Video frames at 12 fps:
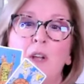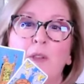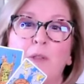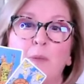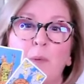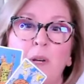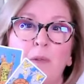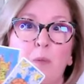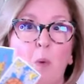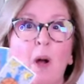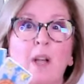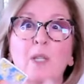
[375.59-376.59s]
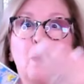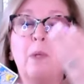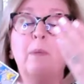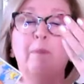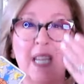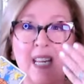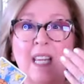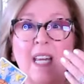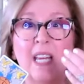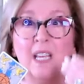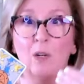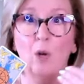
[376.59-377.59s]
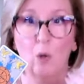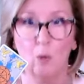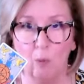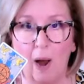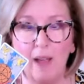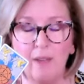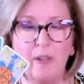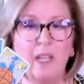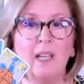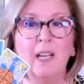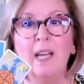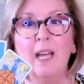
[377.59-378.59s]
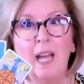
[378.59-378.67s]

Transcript: The Three of Wands would be it arriving.